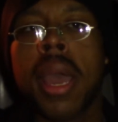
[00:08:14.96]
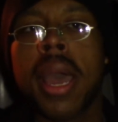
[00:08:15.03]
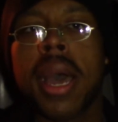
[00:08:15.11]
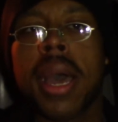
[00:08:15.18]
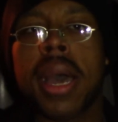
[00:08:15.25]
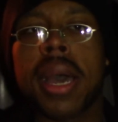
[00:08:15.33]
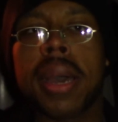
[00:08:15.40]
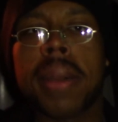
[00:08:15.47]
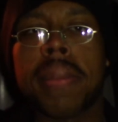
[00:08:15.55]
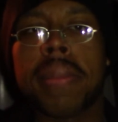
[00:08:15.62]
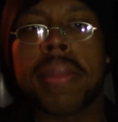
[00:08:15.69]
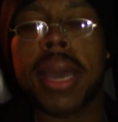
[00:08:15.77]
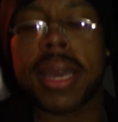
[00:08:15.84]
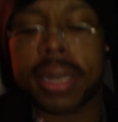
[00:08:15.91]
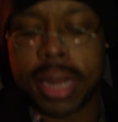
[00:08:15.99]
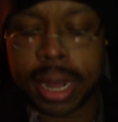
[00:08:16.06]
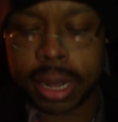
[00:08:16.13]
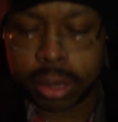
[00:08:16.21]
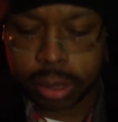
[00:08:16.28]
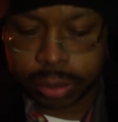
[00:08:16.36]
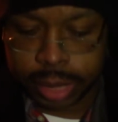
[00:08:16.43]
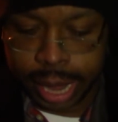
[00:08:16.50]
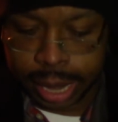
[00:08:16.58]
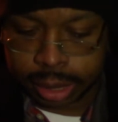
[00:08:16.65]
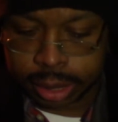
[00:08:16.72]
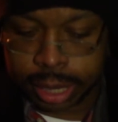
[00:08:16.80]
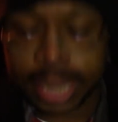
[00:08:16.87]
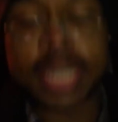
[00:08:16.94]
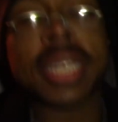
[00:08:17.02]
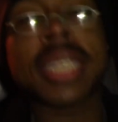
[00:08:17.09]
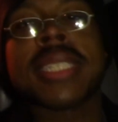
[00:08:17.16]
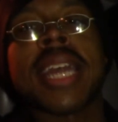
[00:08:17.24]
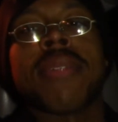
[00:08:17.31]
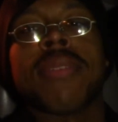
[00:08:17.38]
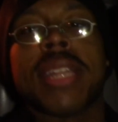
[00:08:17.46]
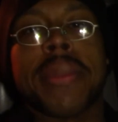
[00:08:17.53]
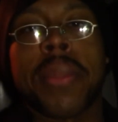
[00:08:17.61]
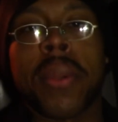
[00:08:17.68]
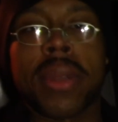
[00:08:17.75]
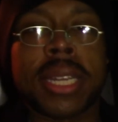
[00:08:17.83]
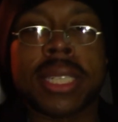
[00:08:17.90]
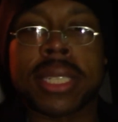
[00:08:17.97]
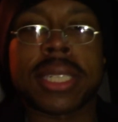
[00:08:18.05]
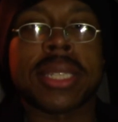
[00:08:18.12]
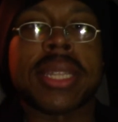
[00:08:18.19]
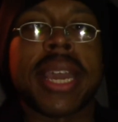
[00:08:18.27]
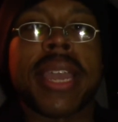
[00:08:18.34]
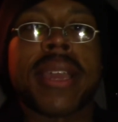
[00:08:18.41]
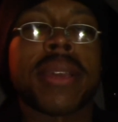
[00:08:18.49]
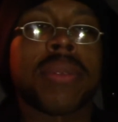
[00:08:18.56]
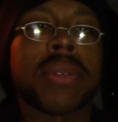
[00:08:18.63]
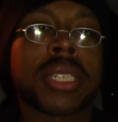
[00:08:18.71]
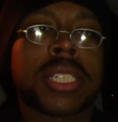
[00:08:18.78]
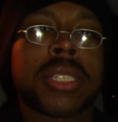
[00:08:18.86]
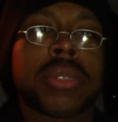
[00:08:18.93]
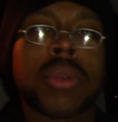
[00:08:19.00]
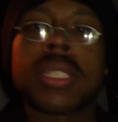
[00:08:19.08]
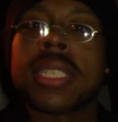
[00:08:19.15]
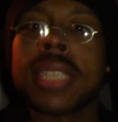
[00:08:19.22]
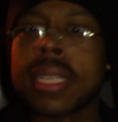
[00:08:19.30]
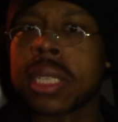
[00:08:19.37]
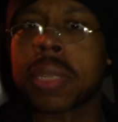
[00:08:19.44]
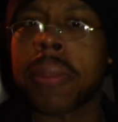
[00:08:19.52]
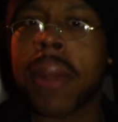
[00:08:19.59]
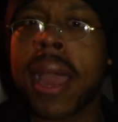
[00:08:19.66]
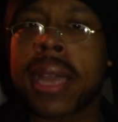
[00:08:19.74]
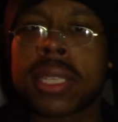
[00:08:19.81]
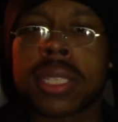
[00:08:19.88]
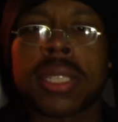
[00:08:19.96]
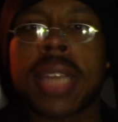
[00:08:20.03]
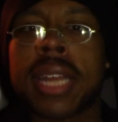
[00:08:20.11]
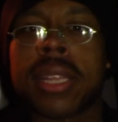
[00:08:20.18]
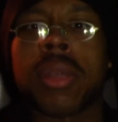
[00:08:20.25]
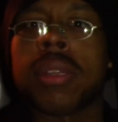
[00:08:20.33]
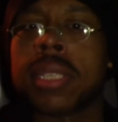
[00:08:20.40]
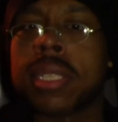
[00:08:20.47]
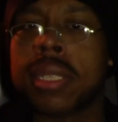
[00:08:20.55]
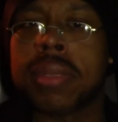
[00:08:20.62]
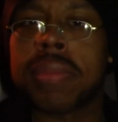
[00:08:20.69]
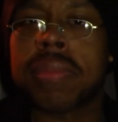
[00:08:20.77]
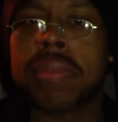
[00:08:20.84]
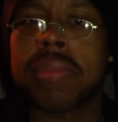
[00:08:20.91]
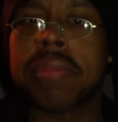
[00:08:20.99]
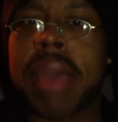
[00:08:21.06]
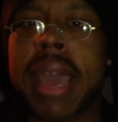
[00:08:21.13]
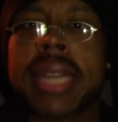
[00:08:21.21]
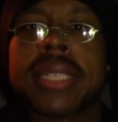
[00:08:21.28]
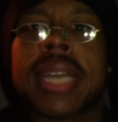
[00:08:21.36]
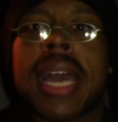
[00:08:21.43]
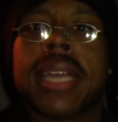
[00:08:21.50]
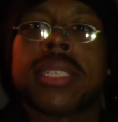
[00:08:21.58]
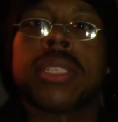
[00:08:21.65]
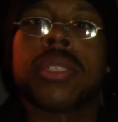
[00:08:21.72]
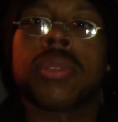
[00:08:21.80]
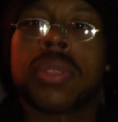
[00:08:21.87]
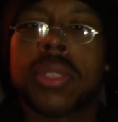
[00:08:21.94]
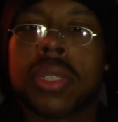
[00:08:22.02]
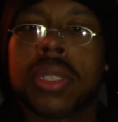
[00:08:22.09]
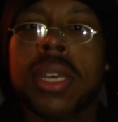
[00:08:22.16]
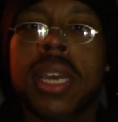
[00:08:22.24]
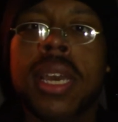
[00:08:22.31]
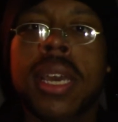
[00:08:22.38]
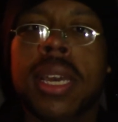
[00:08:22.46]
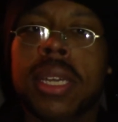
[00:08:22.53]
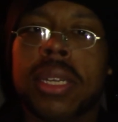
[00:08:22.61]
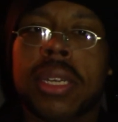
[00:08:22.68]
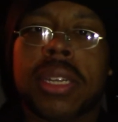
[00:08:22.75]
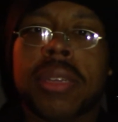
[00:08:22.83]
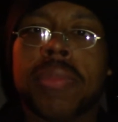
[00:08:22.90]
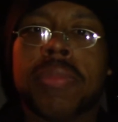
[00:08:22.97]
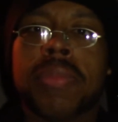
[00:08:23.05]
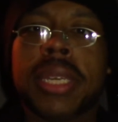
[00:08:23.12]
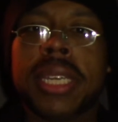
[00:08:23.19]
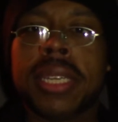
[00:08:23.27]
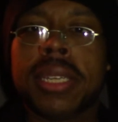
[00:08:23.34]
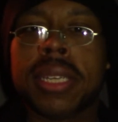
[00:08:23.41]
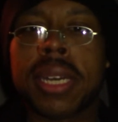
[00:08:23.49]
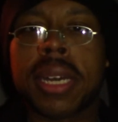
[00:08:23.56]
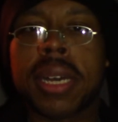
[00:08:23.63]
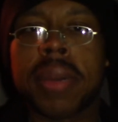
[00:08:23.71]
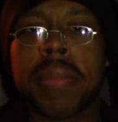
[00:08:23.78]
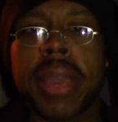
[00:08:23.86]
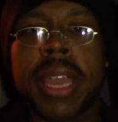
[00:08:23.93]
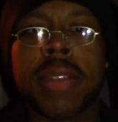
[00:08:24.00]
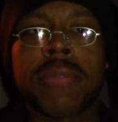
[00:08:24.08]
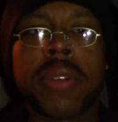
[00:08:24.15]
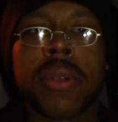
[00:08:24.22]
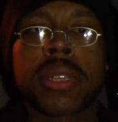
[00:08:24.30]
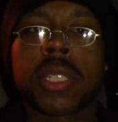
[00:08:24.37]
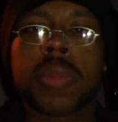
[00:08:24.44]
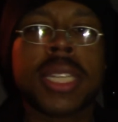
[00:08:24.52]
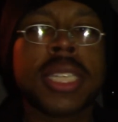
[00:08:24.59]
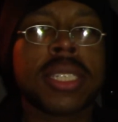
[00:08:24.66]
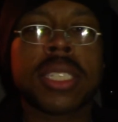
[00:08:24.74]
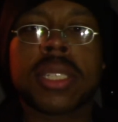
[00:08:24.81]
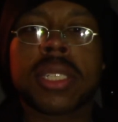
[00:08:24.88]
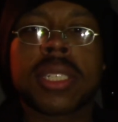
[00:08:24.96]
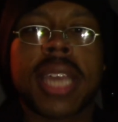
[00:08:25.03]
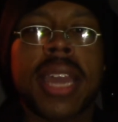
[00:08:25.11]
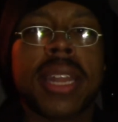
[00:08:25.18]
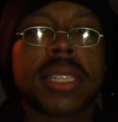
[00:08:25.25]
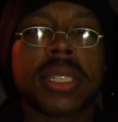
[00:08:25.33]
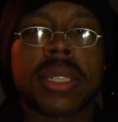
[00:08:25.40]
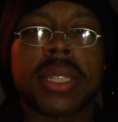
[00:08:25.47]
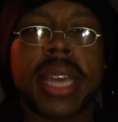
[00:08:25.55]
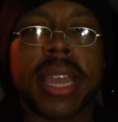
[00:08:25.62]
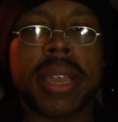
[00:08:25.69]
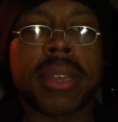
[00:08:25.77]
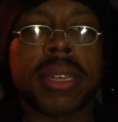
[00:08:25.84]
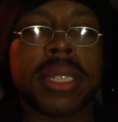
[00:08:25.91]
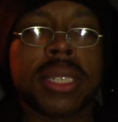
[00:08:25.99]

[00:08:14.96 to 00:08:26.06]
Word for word: Um, I, I don't know the actor's name. He, he's not really important. He's just there, which was another surprise because I thought the mad scientist was gonna be a main focus, but he's just kind of just there.